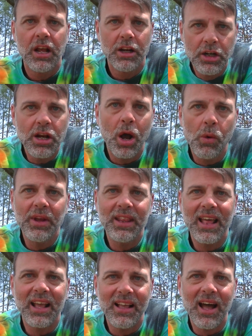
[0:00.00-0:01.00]

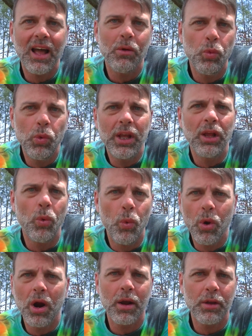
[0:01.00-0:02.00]
knowing that God will
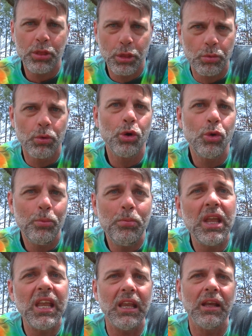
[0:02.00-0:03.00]
work through
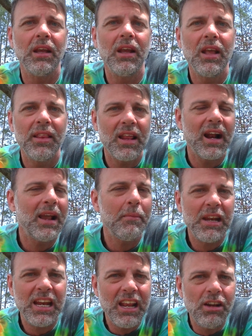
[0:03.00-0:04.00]
me, that I
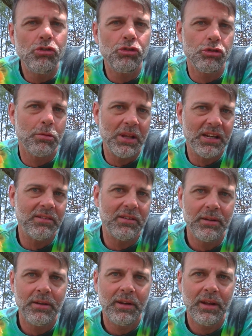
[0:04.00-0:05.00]
am an
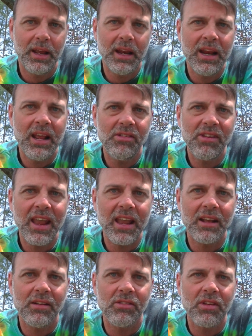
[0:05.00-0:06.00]
instrument in his
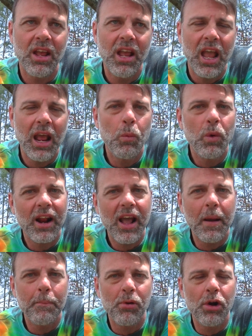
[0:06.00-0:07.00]
hands. And when I
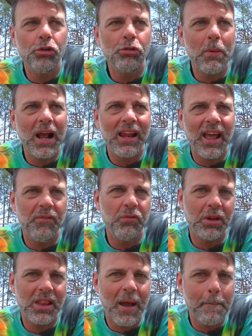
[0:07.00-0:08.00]
approach my life
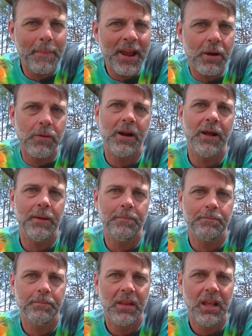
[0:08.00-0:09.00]
with that paradigm,
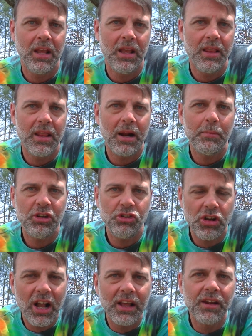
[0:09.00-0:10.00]
that I'm a
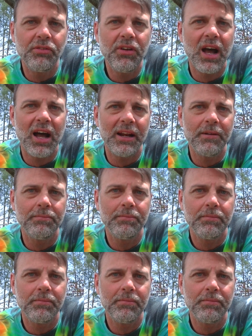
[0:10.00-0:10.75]
child of God,